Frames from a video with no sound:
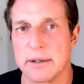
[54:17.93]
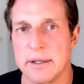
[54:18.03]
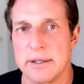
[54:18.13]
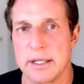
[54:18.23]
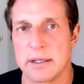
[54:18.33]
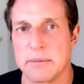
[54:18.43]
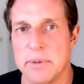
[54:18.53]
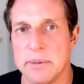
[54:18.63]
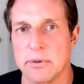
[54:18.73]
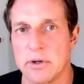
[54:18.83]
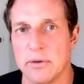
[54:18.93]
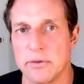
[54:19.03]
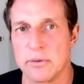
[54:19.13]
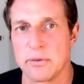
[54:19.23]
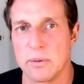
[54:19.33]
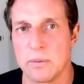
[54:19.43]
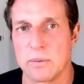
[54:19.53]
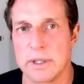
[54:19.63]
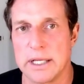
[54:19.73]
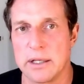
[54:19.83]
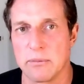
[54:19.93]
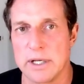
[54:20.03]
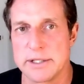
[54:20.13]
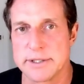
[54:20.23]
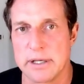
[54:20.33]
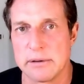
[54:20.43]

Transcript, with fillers: and like people are going through getting rates now.